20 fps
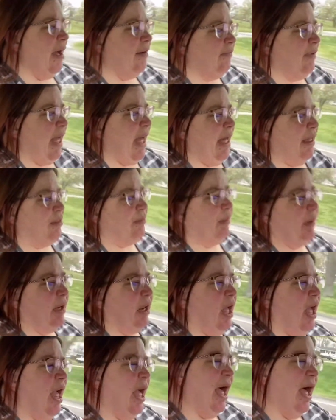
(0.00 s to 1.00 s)
asthma, and
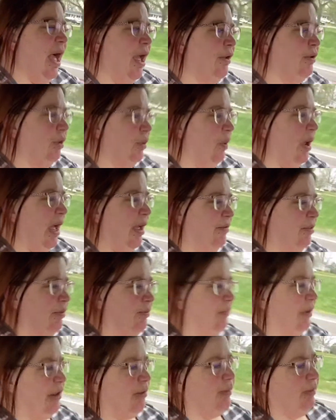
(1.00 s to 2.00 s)
I do have some
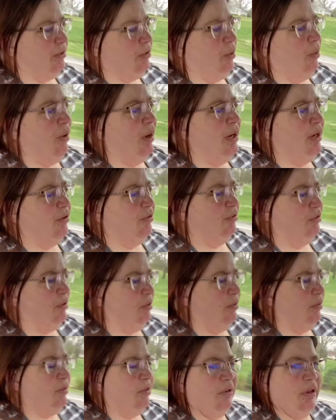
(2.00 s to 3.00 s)
respiratory
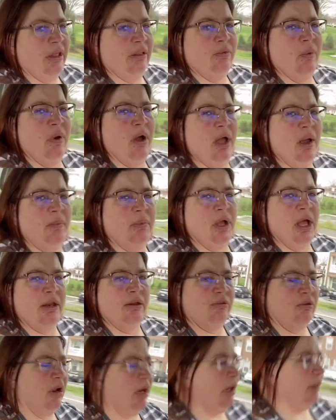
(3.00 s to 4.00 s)
issues, so that's why I'm kind
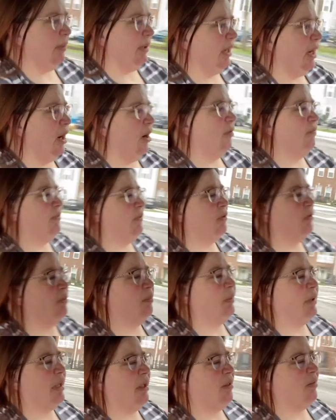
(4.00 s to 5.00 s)
of trying to be careful,
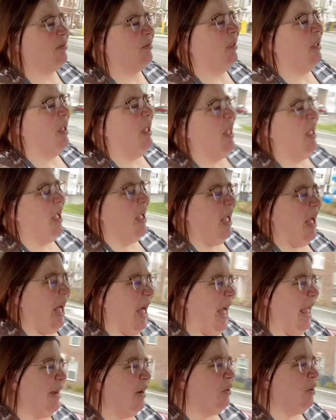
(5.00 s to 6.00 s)
because
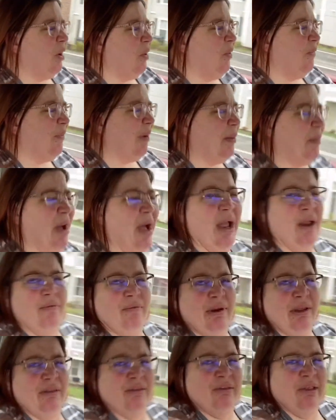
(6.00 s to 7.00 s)
I don't know if I'm high
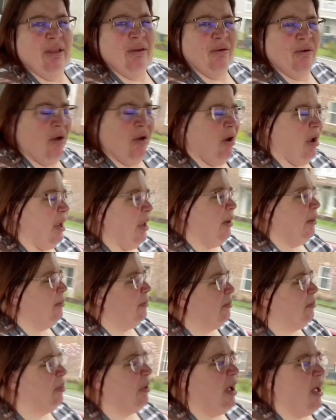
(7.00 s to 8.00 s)
risk or not,
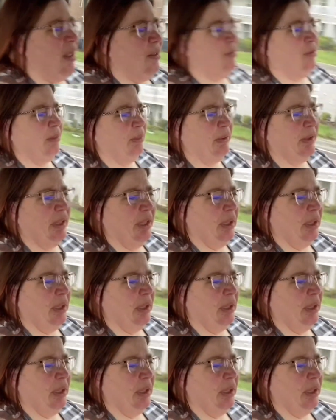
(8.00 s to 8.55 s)
possibly,